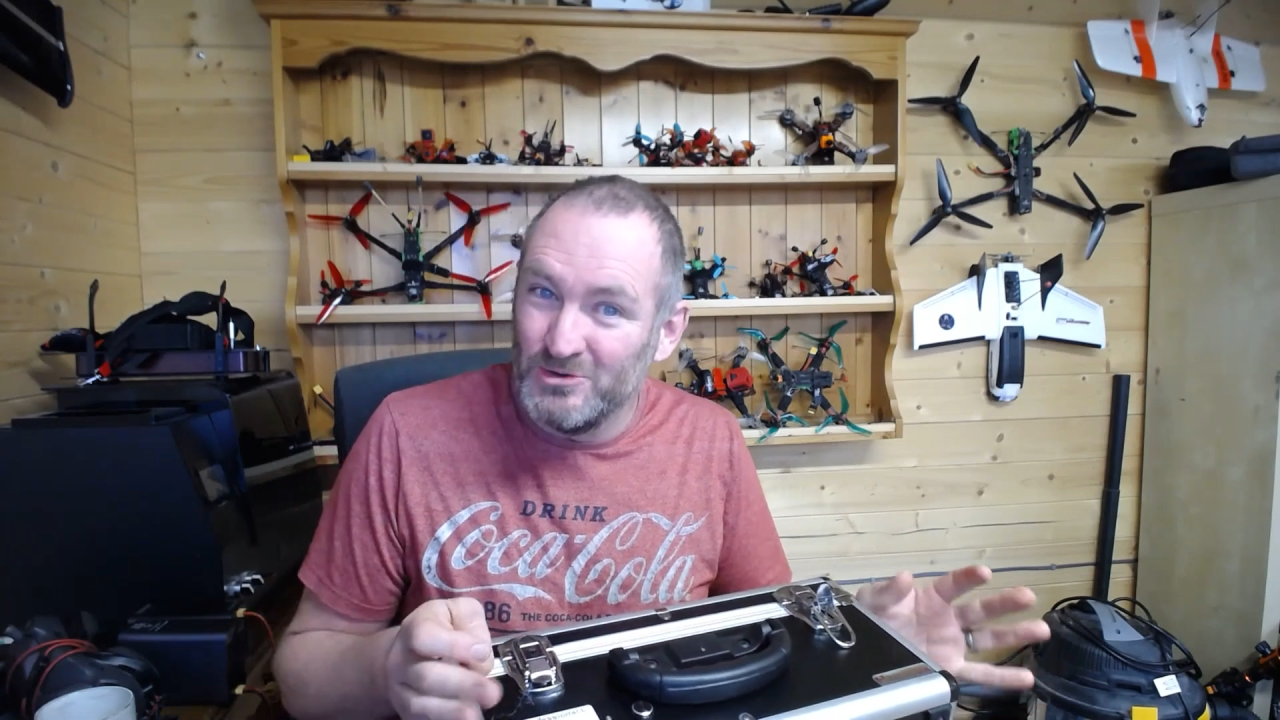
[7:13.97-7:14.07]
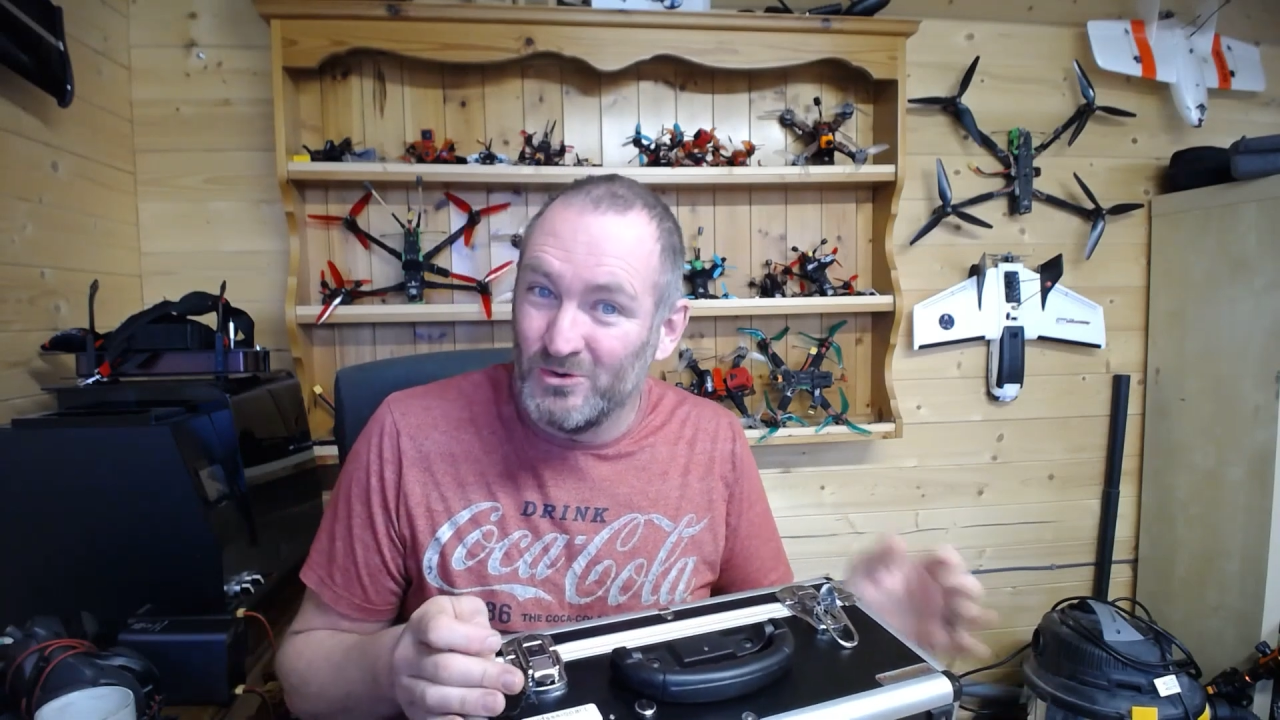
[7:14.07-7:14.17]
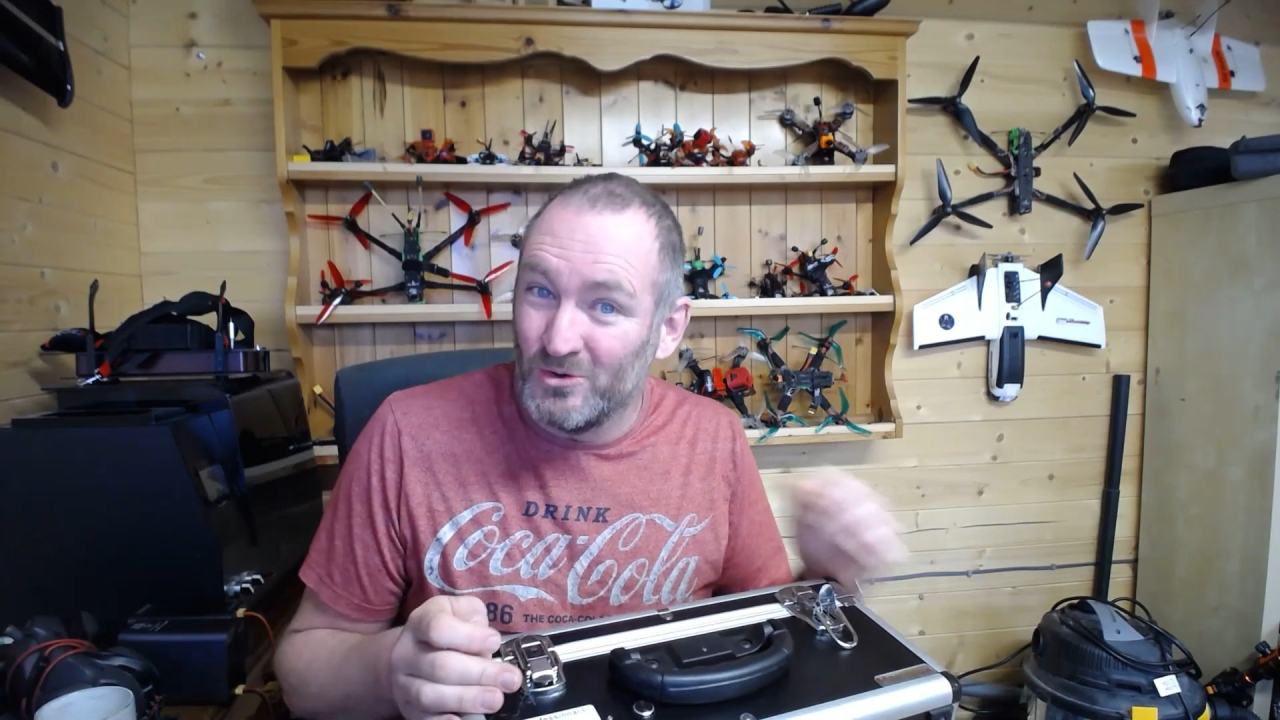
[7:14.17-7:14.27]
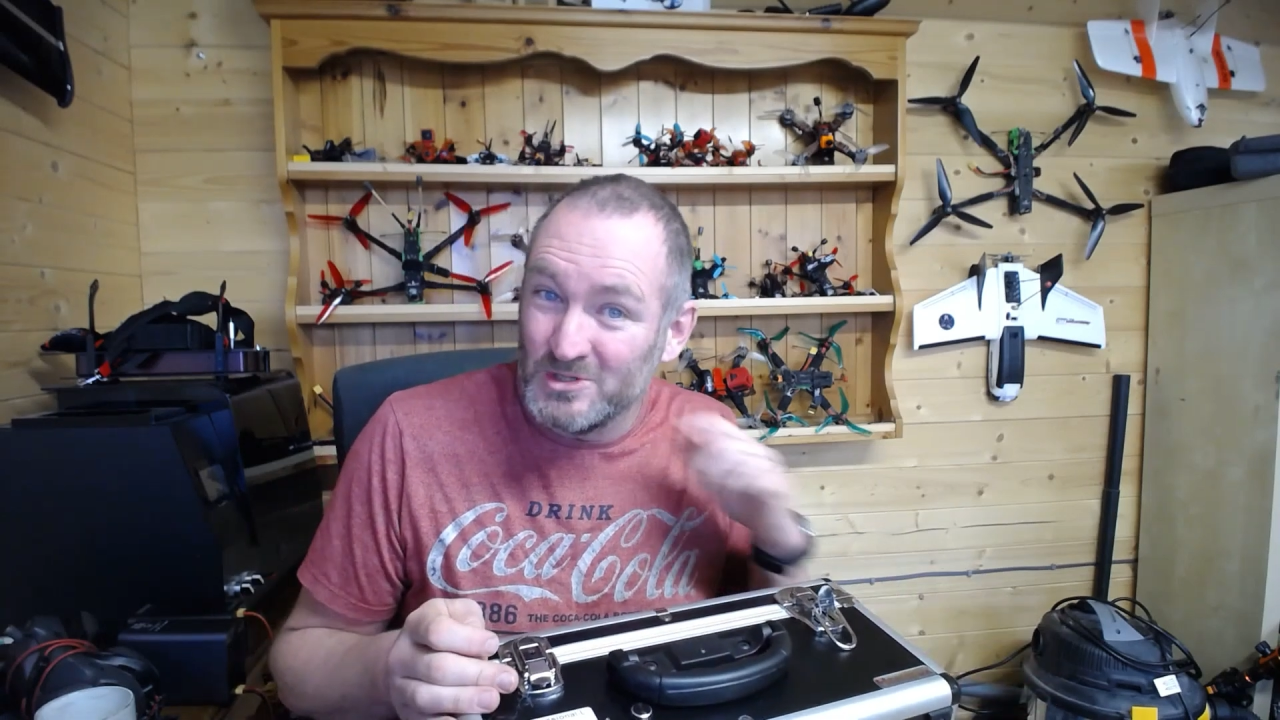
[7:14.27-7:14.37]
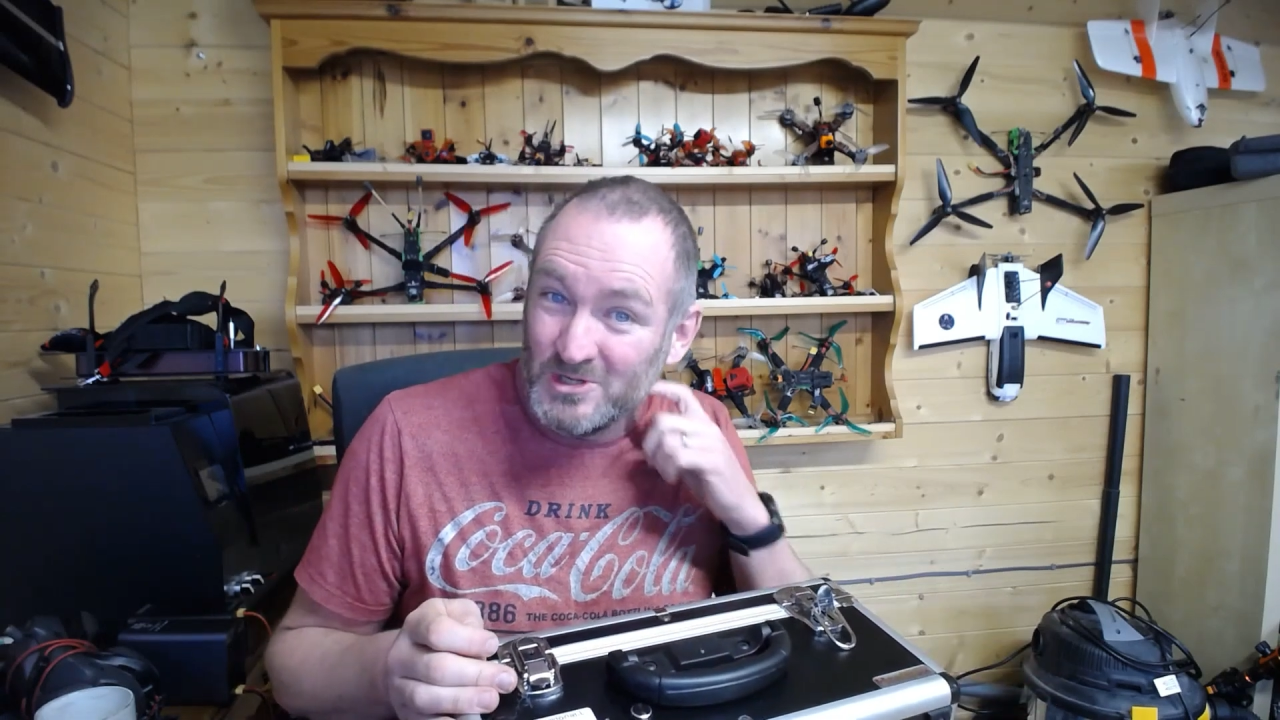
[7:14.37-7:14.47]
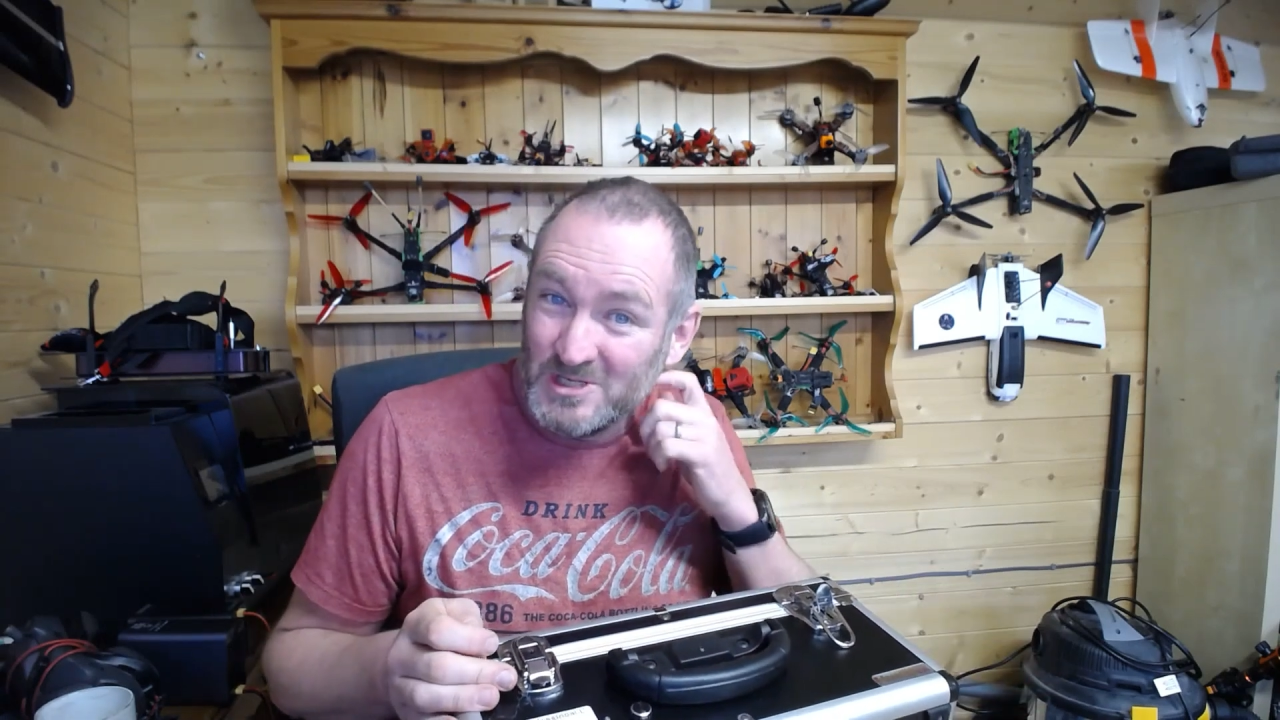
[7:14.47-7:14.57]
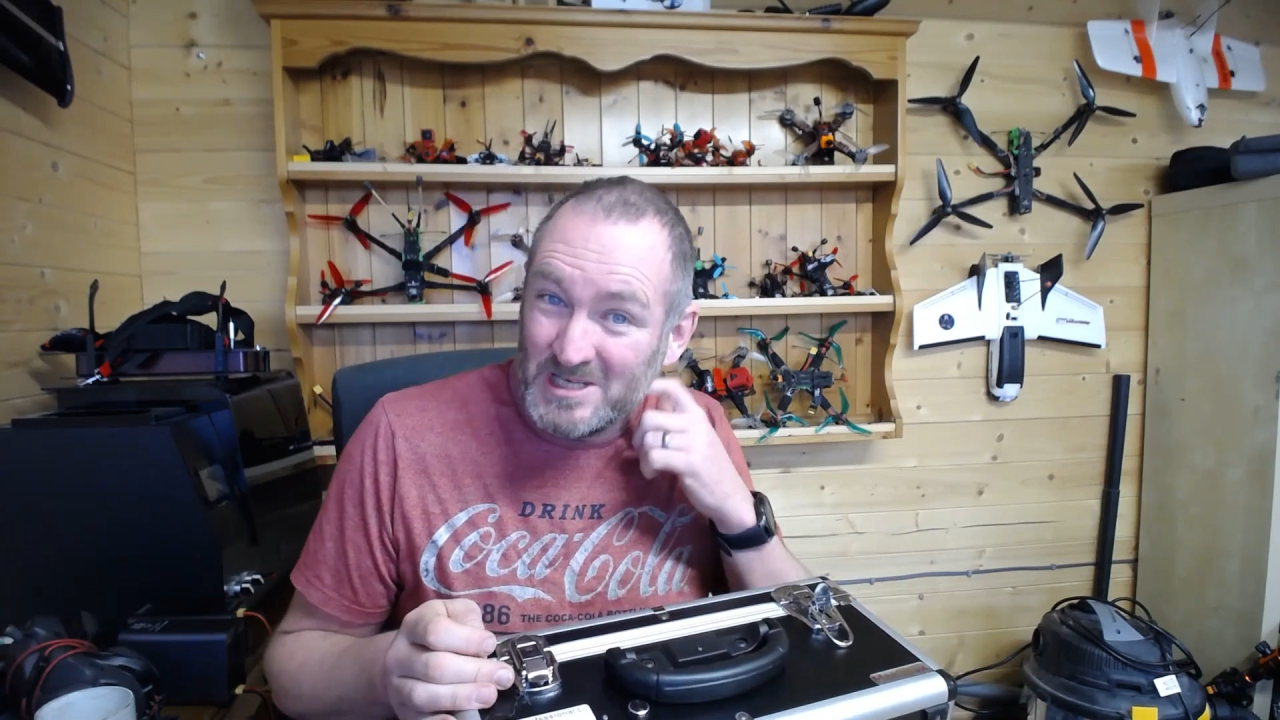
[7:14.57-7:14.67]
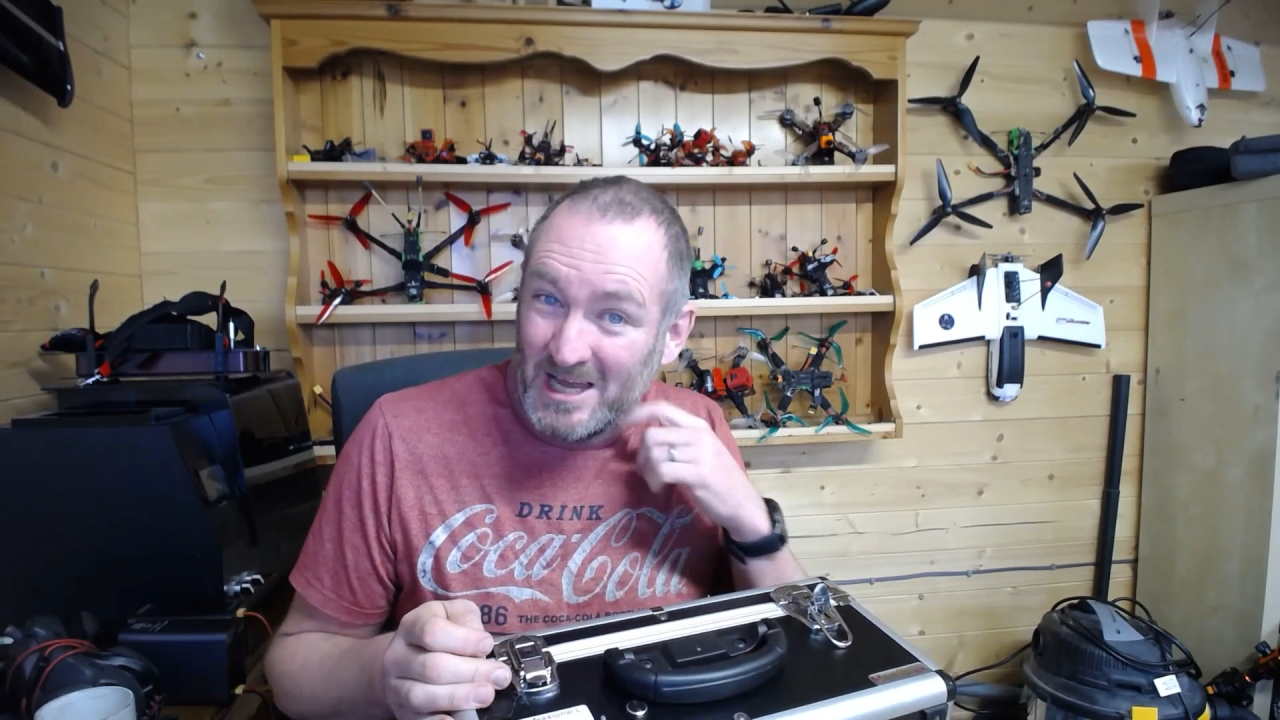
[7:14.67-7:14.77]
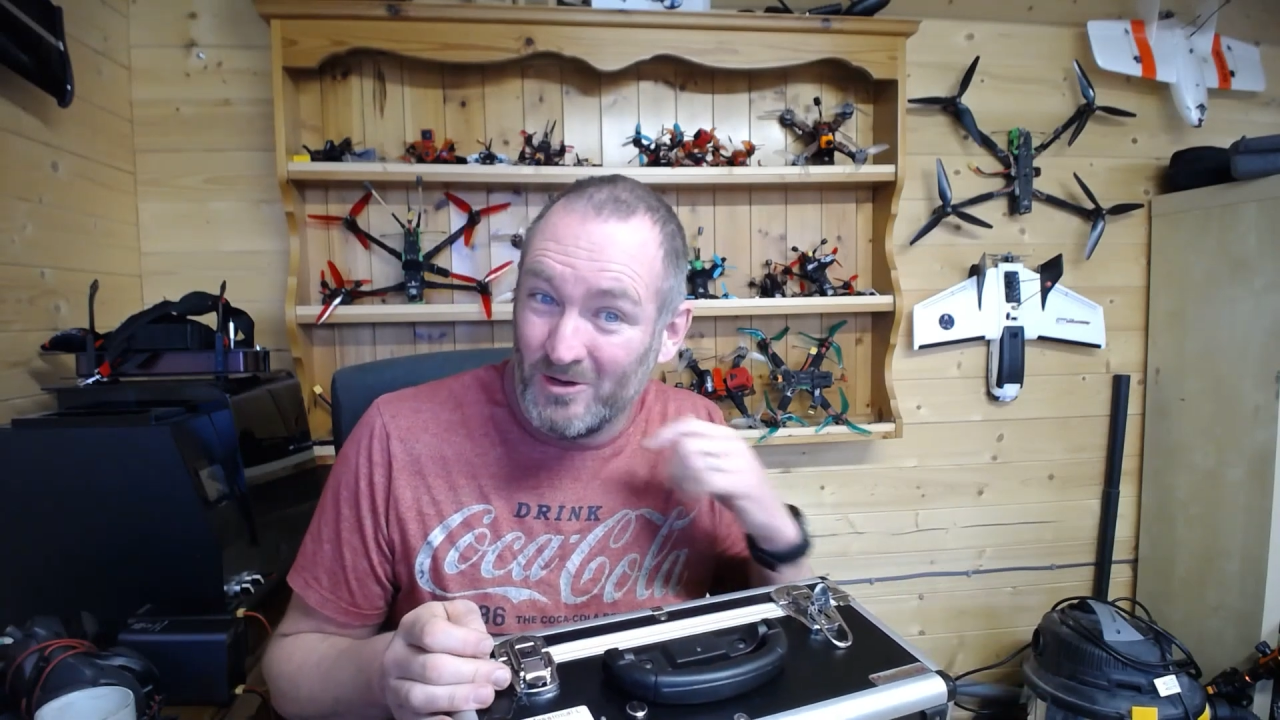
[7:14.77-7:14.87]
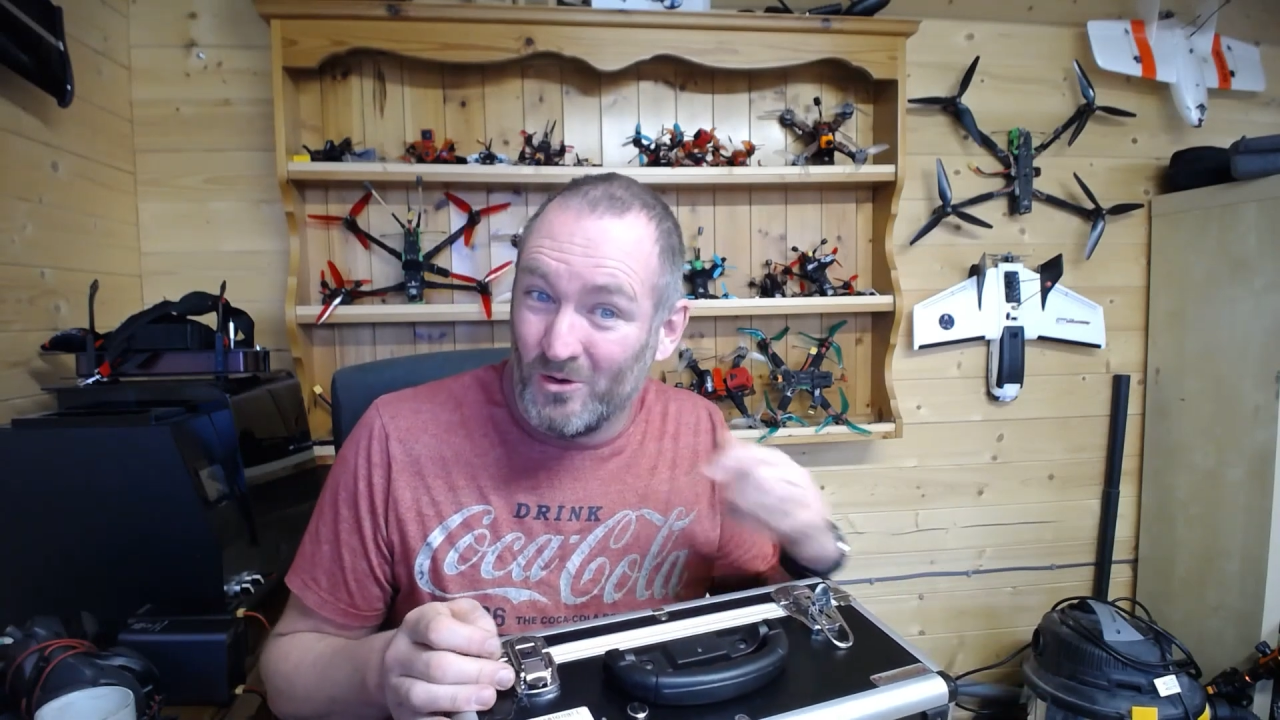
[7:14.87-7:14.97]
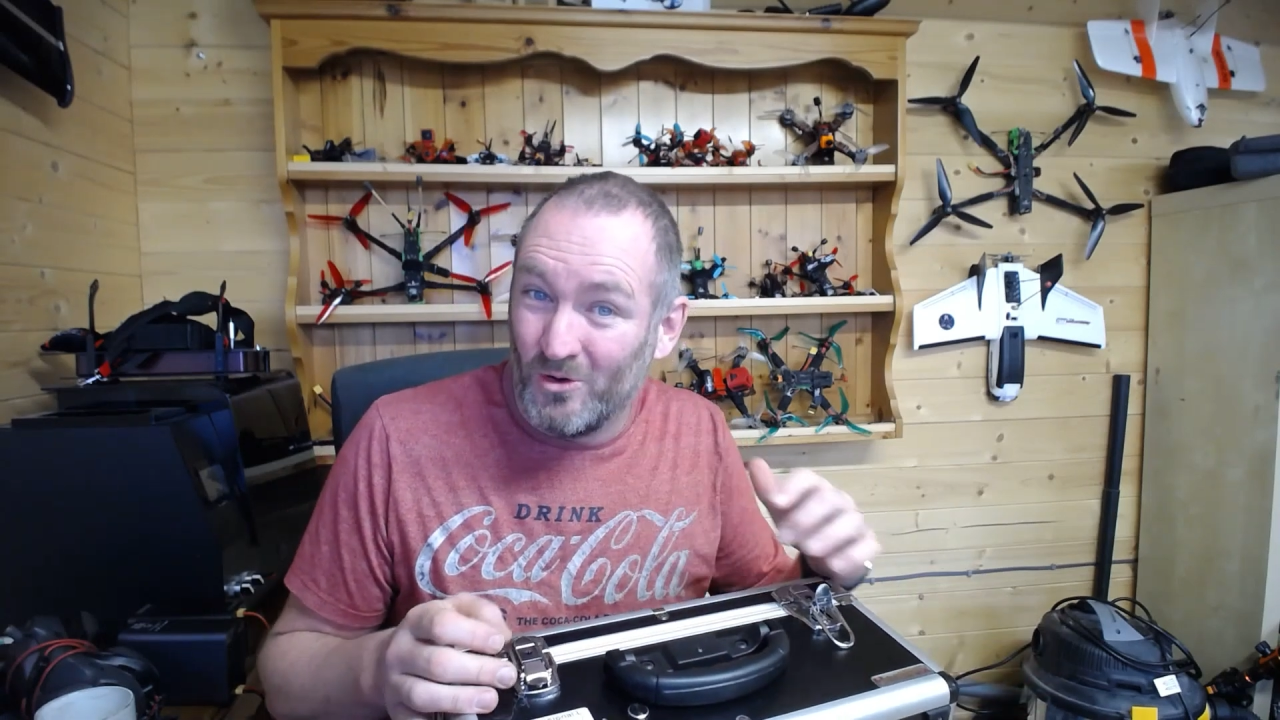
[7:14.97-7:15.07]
do also sell